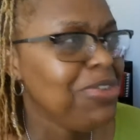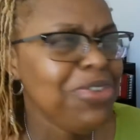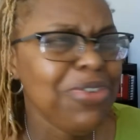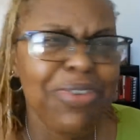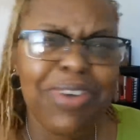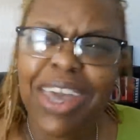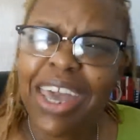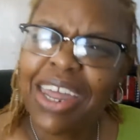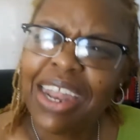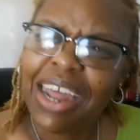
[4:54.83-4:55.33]
Do
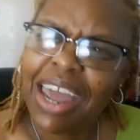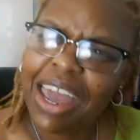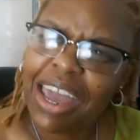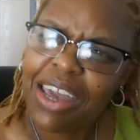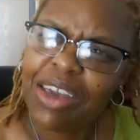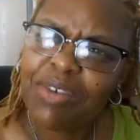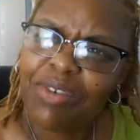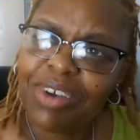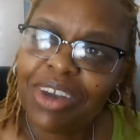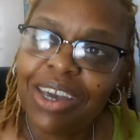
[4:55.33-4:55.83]
you get
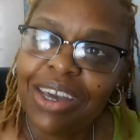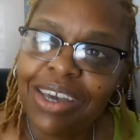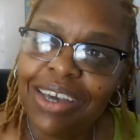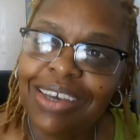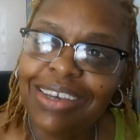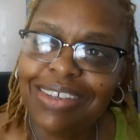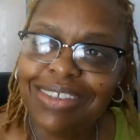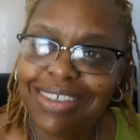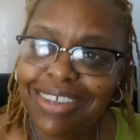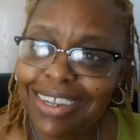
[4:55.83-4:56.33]
angry
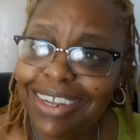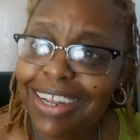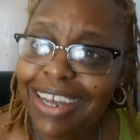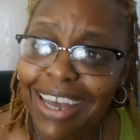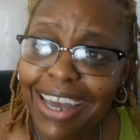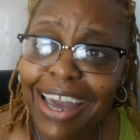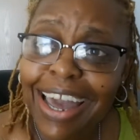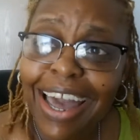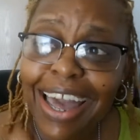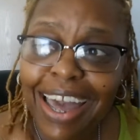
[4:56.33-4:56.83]

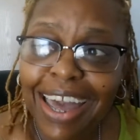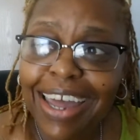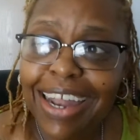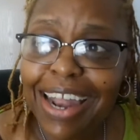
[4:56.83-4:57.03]
easily?